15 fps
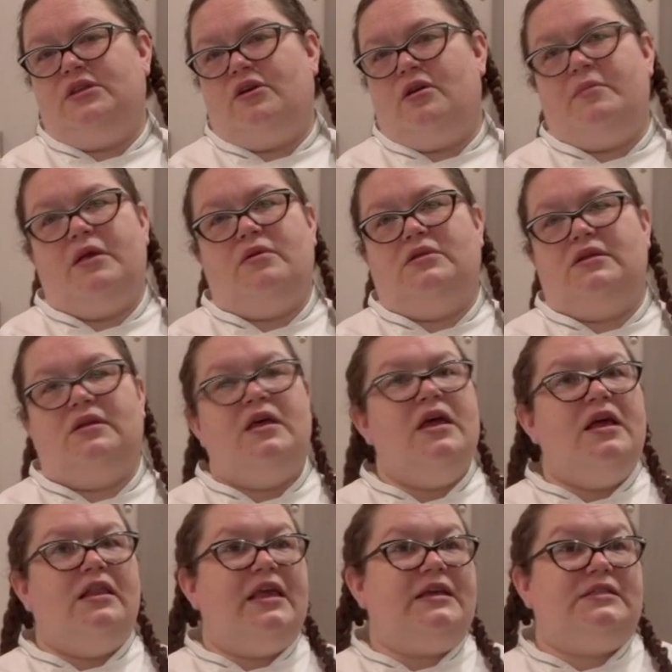They're going to be able to
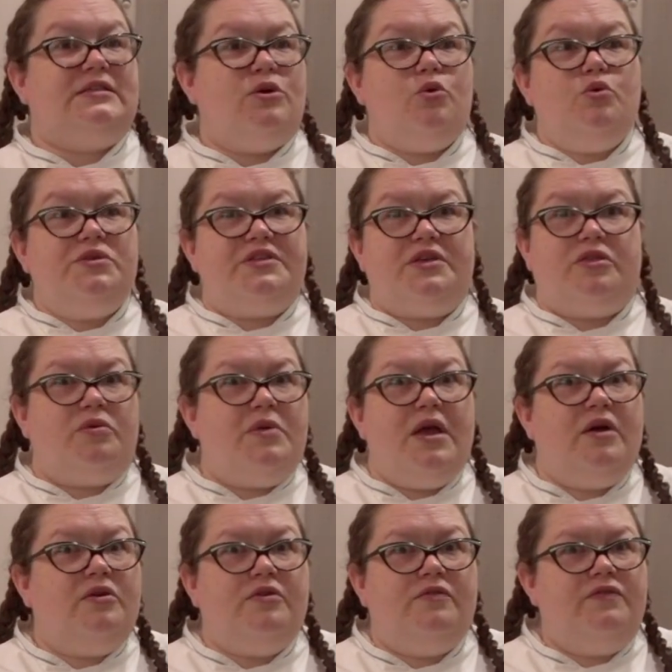like see, ooh, is it
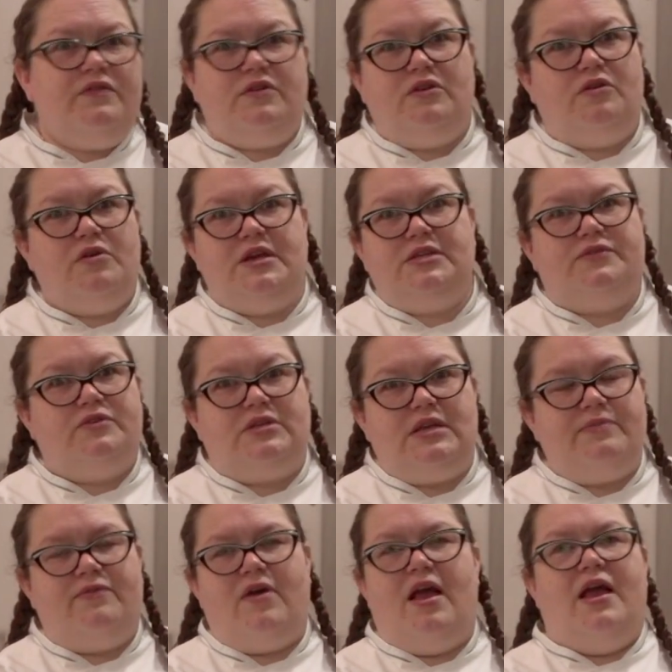350 degrees for
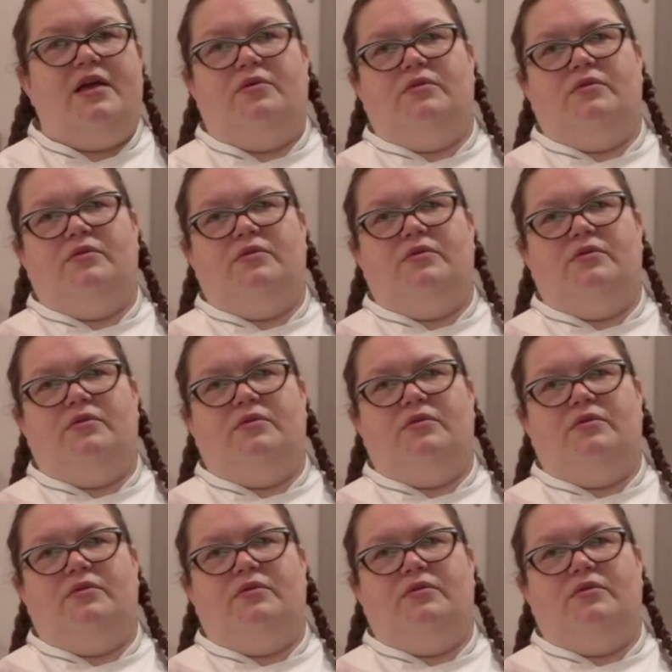deep frying?